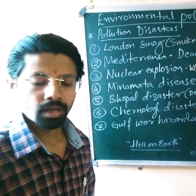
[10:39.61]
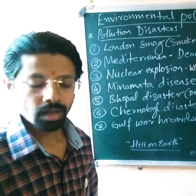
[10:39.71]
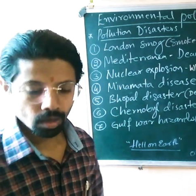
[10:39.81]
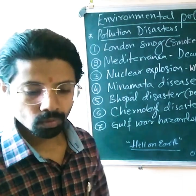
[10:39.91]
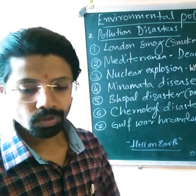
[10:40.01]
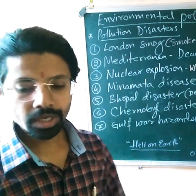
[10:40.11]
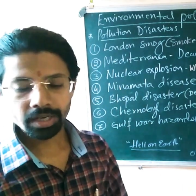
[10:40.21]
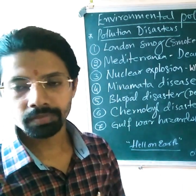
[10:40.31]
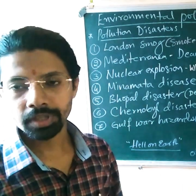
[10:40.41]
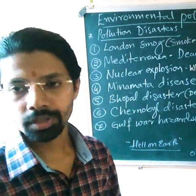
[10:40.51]
how
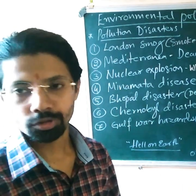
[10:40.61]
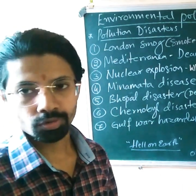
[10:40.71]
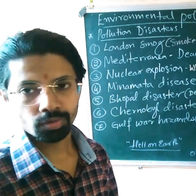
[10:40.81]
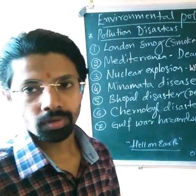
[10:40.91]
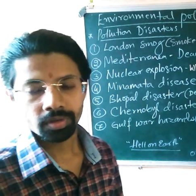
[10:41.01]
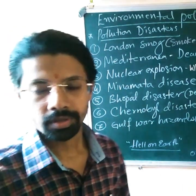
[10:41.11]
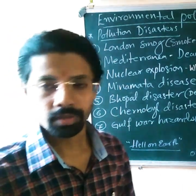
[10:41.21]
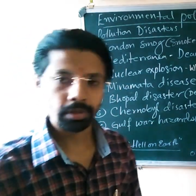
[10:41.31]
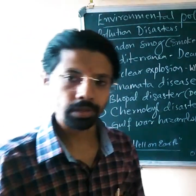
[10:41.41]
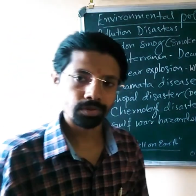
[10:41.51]
can we control the
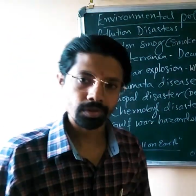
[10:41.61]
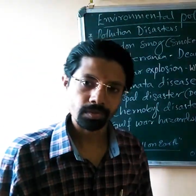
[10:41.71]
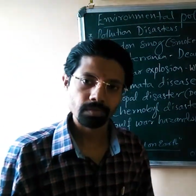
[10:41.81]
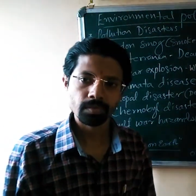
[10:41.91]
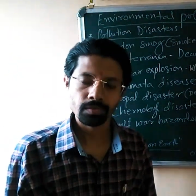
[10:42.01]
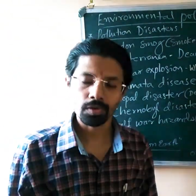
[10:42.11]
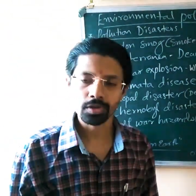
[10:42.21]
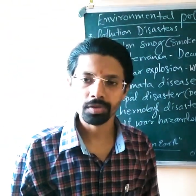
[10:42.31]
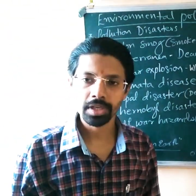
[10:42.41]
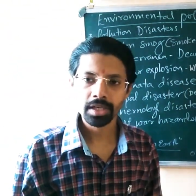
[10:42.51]
pollution. For
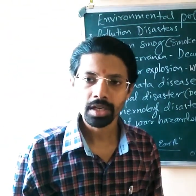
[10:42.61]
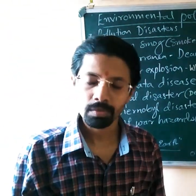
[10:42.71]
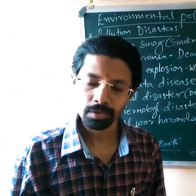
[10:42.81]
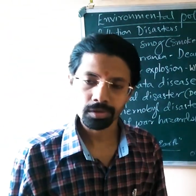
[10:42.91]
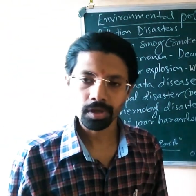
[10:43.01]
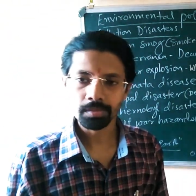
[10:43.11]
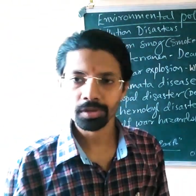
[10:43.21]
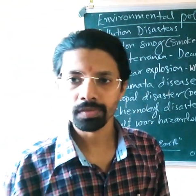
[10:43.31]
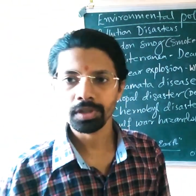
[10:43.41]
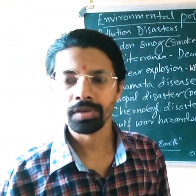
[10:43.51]
today, we'll stop
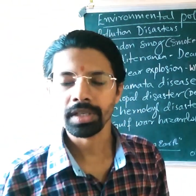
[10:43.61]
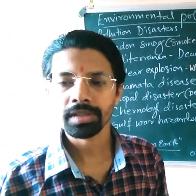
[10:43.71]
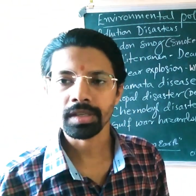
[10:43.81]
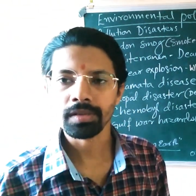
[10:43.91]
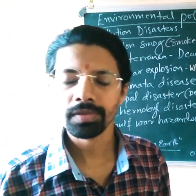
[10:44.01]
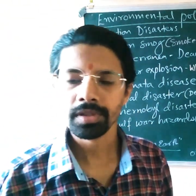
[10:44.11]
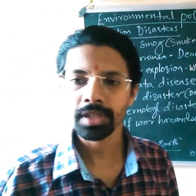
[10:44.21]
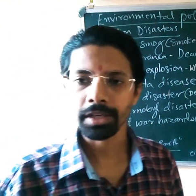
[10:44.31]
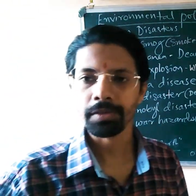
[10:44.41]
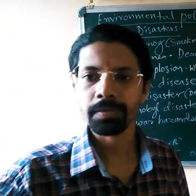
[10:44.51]
this video here itself.
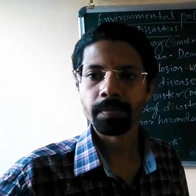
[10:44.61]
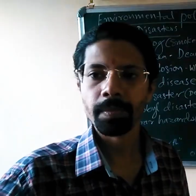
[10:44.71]
Thank you.